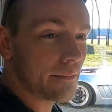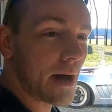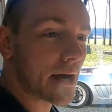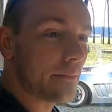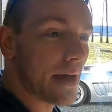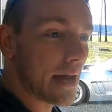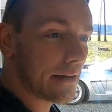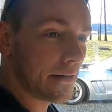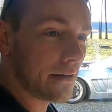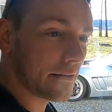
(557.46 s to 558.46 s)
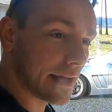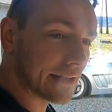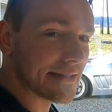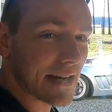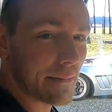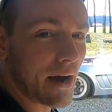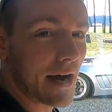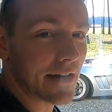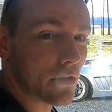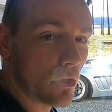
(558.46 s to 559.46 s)
the bottom end, they can stand
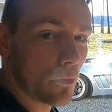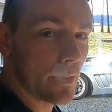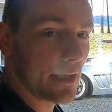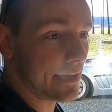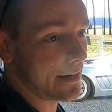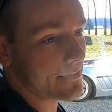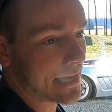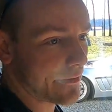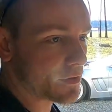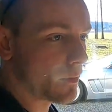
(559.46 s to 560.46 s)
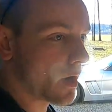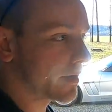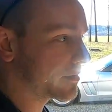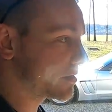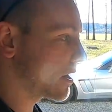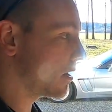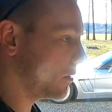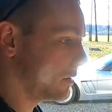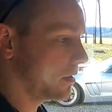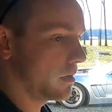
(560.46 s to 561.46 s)
behind it a little bit. It is aftermarket, so
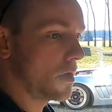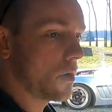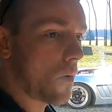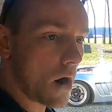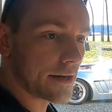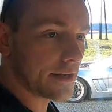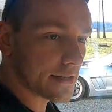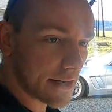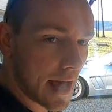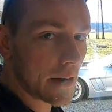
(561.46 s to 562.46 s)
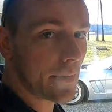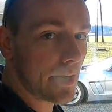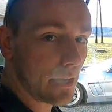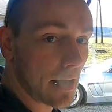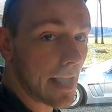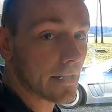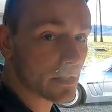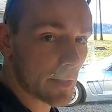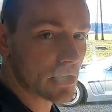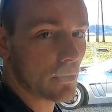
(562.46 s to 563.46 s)
warranties can kind of be,
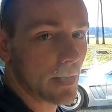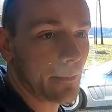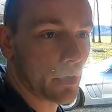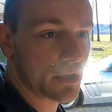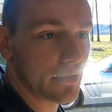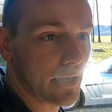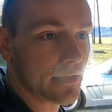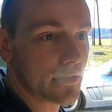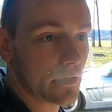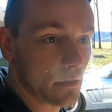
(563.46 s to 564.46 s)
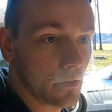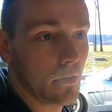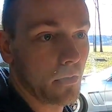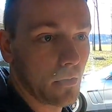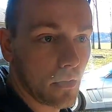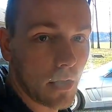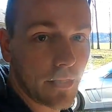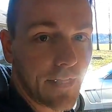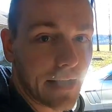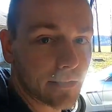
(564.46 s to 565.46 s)
especially when I'm pushing things to
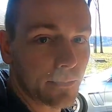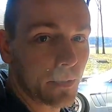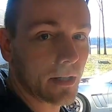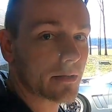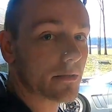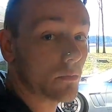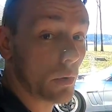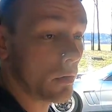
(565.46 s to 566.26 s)
1,000 plus wheel